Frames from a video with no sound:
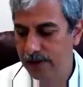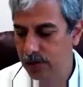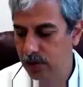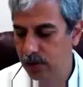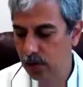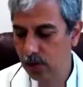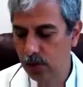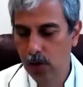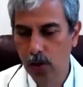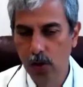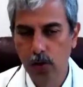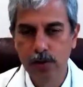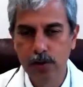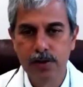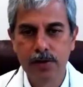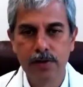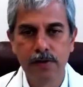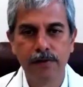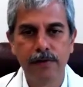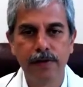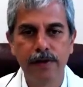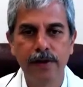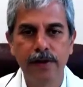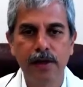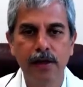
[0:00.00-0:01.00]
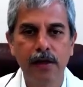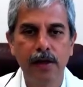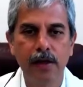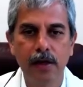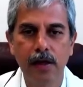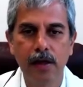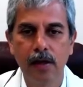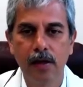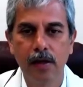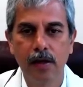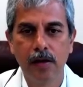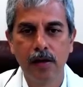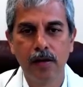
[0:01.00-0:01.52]
you know, it's a very
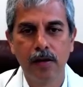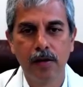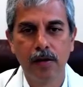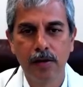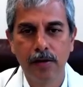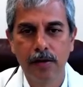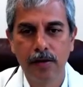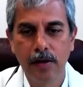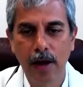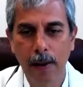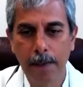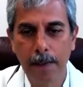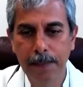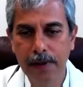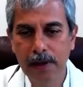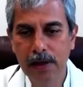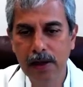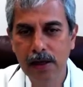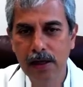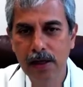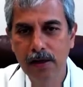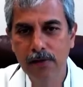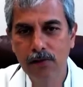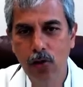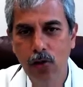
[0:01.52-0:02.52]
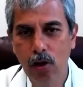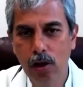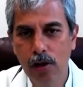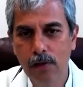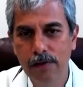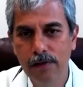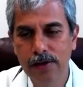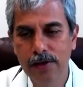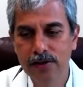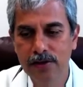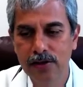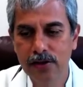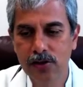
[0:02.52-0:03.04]
rapidly
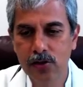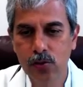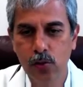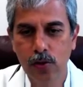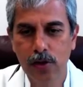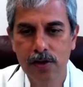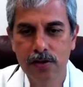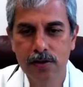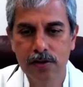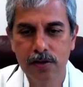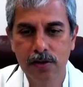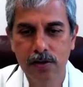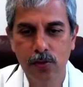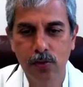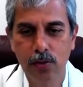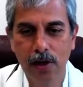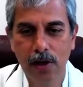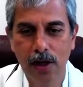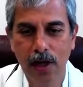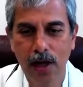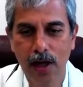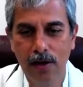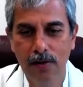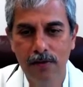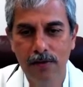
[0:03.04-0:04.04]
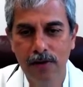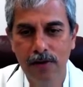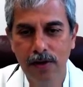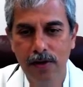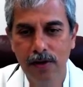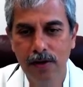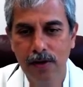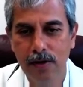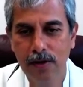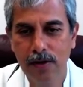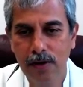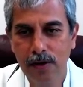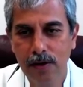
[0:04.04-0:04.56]
evolving situation. We
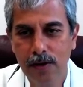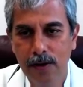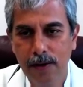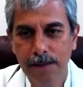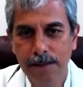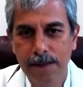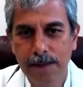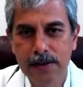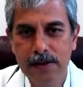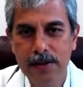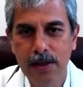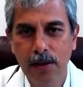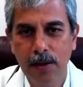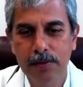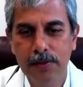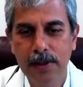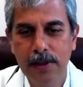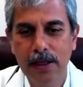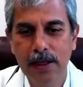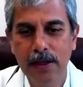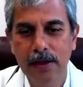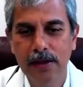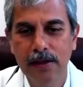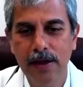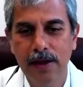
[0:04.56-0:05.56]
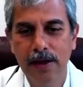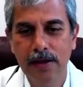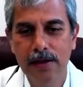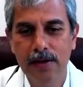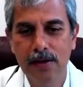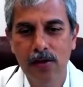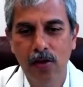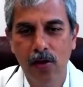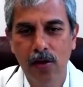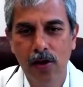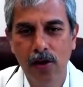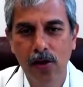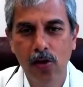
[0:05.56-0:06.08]
have something that
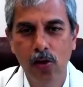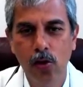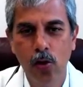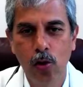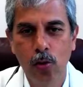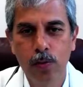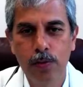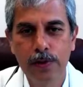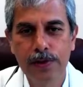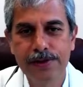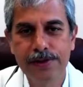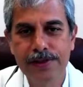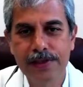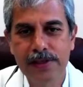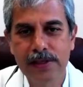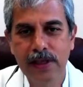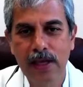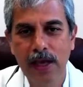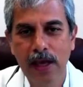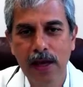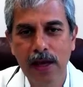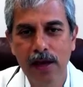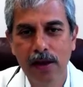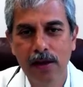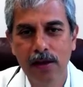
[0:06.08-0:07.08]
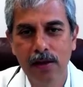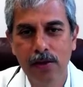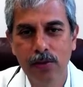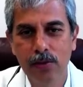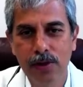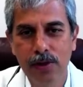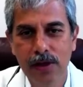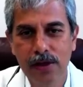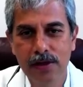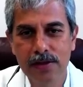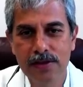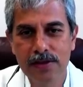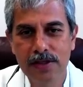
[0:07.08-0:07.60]
on a global scale,
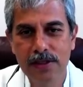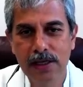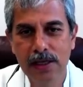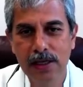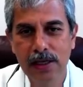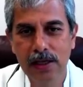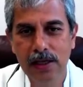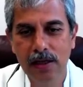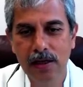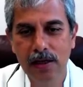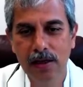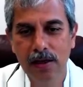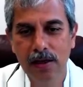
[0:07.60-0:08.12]
we are seeing